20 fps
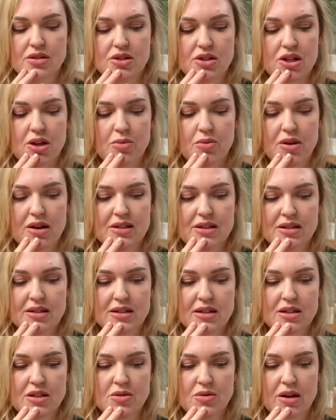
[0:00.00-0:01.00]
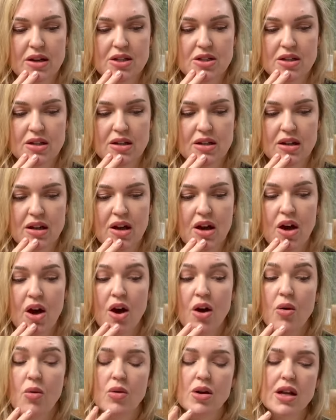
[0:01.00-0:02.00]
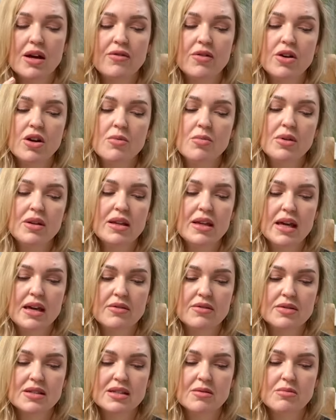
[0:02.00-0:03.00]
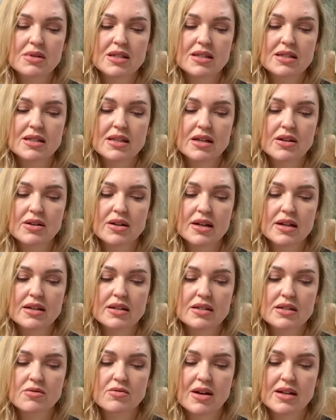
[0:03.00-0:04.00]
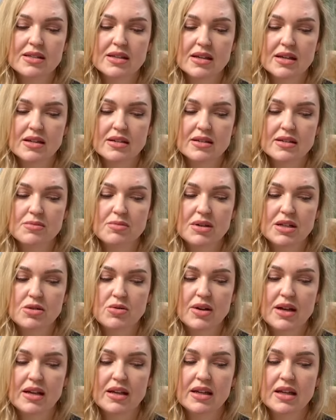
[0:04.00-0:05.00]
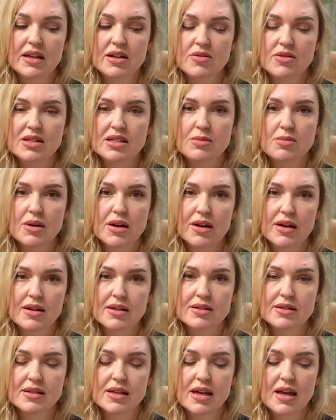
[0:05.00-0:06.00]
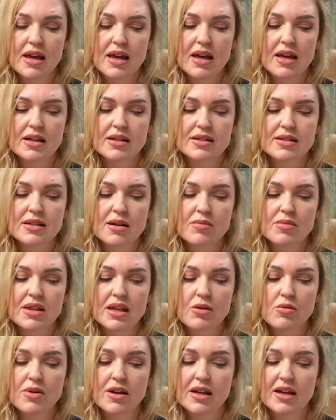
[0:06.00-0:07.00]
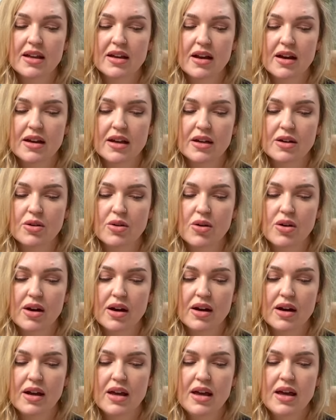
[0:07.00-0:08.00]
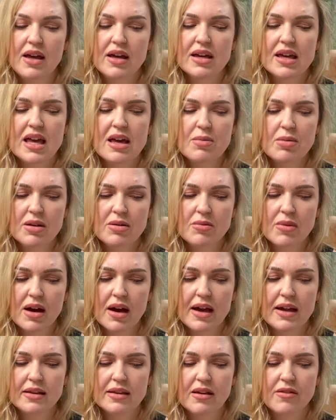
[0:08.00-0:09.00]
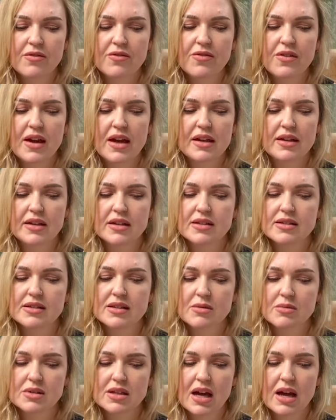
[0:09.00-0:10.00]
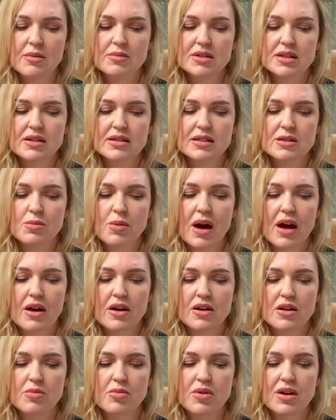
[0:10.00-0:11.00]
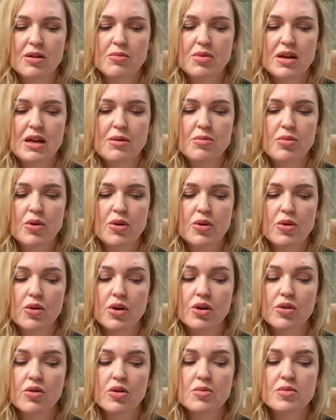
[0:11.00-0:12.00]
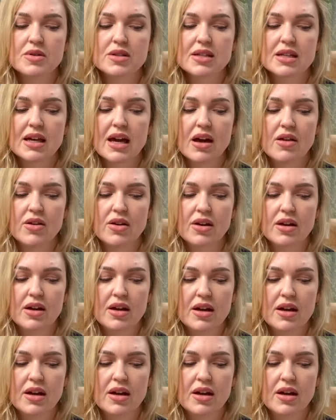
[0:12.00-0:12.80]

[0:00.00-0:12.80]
to your present situation. Whatever your beliefs, the mysterious resonance between kindred spirits is something we cannot ignore. Keep in mind that fate can sometimes conspire to bring people or groups together